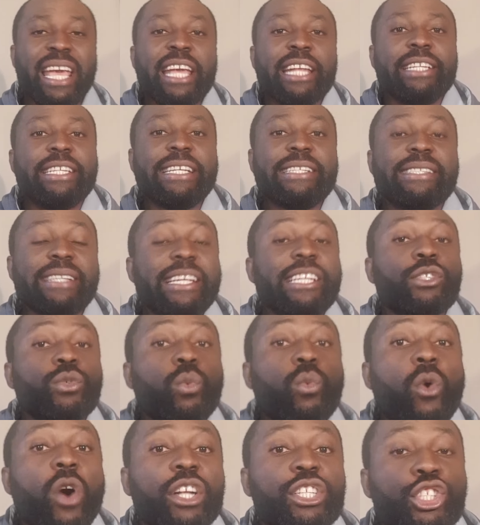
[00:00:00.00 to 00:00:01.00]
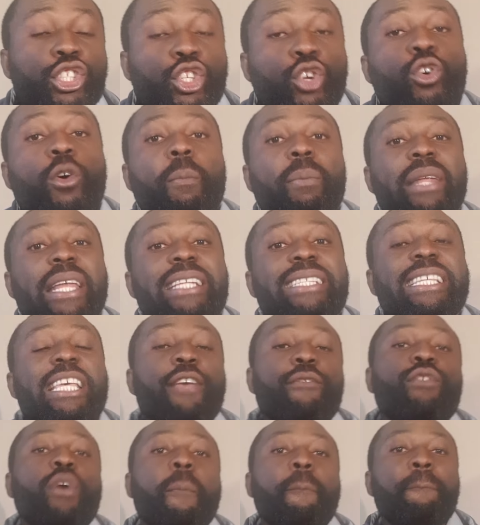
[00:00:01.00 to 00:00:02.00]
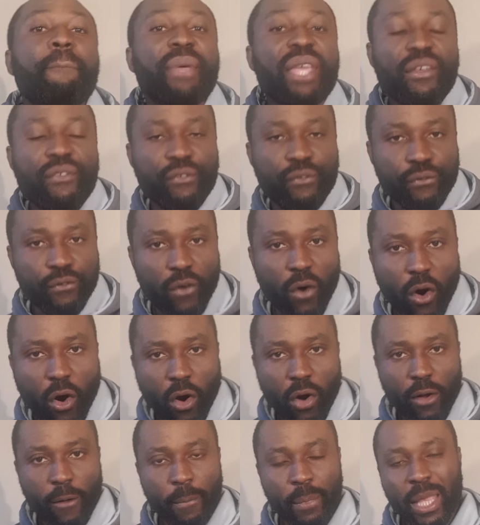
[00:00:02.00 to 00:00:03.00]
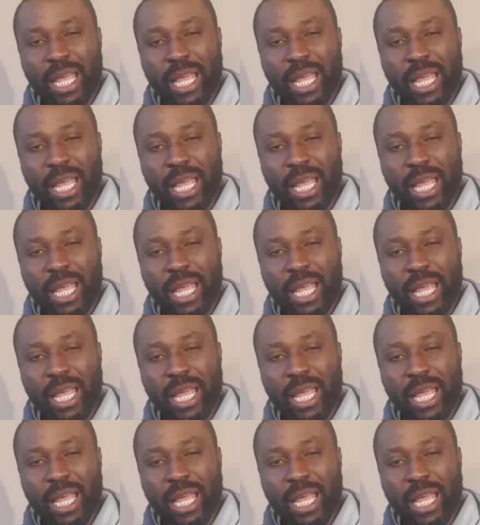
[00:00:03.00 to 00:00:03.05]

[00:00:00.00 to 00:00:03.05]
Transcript: this is what took place even before